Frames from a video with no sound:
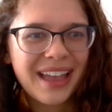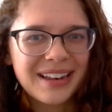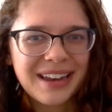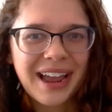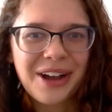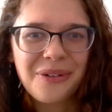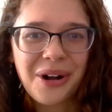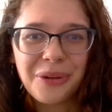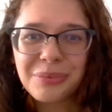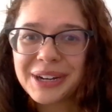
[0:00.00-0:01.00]
And now
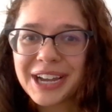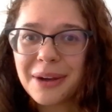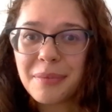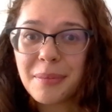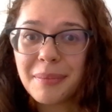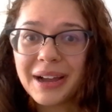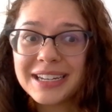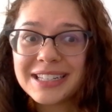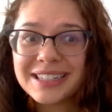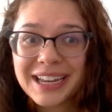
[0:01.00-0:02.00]
I'll bring up
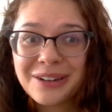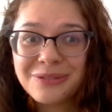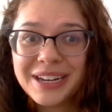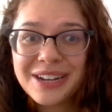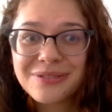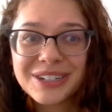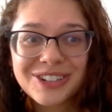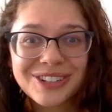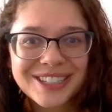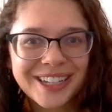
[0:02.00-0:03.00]
my second week,
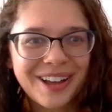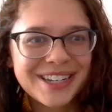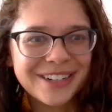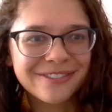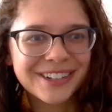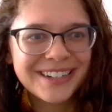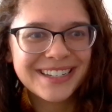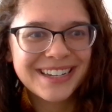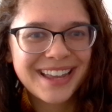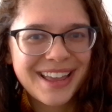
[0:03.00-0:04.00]
which looks a lot
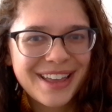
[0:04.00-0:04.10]
different.